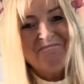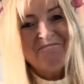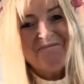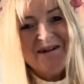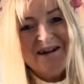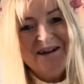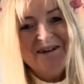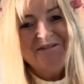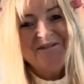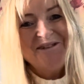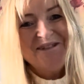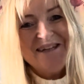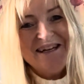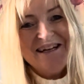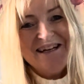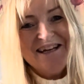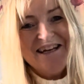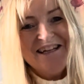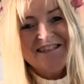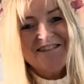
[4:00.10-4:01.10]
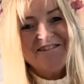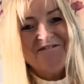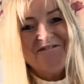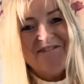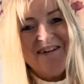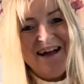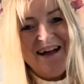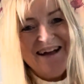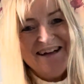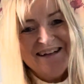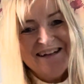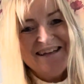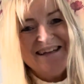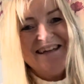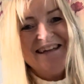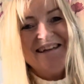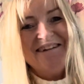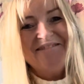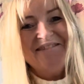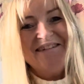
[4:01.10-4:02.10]
brain of Sheena has finally
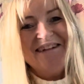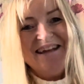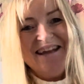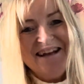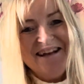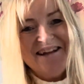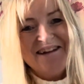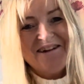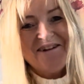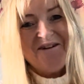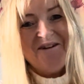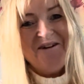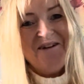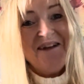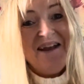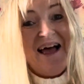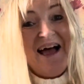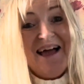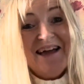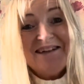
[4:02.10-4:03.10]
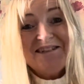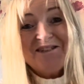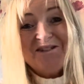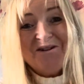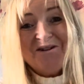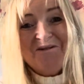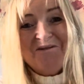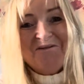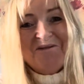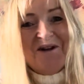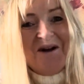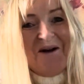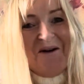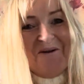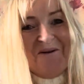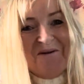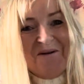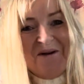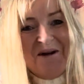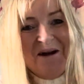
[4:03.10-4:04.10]
given in and gone, I don't
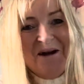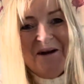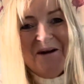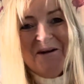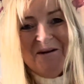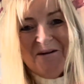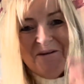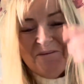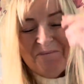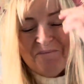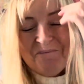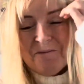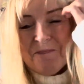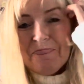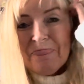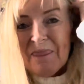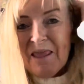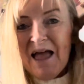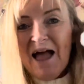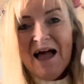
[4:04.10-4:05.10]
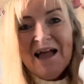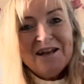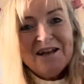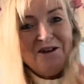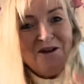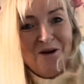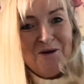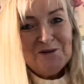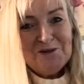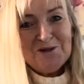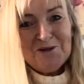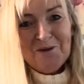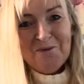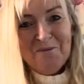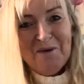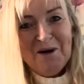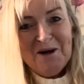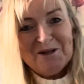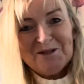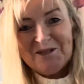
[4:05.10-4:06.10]
know. I know so
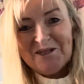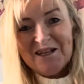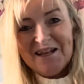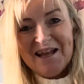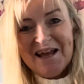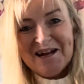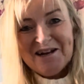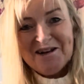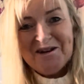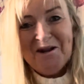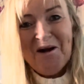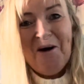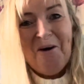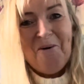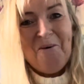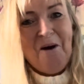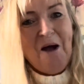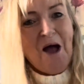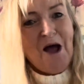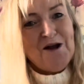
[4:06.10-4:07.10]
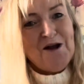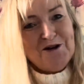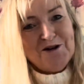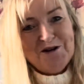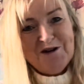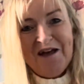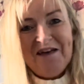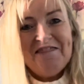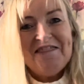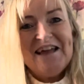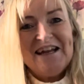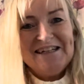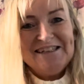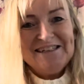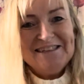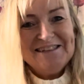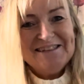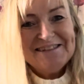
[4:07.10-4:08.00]
much that I know nothing.